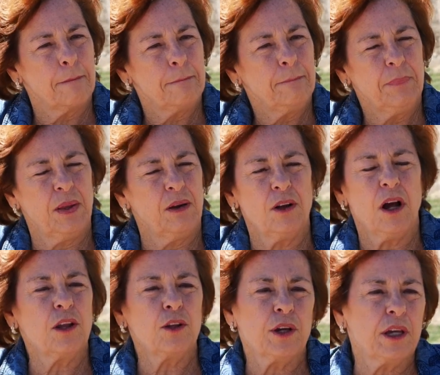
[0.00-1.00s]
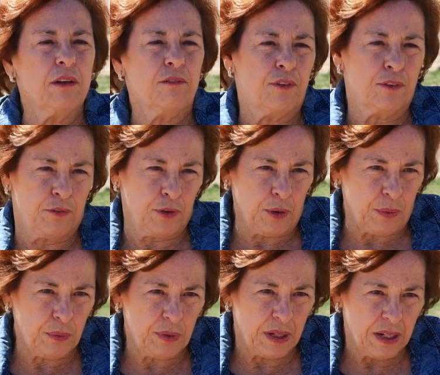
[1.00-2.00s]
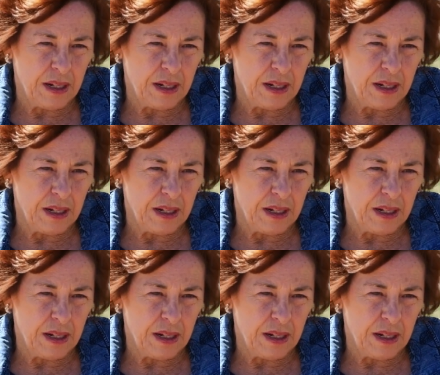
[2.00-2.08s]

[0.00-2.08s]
Yeah. They're not looking for food.